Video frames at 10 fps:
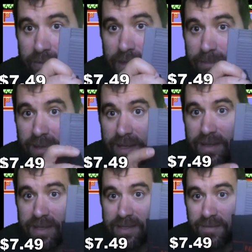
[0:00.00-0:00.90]
would have
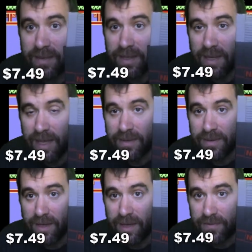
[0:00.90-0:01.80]
played this if they
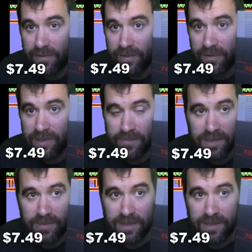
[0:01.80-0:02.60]
hadn't got it for Christmas.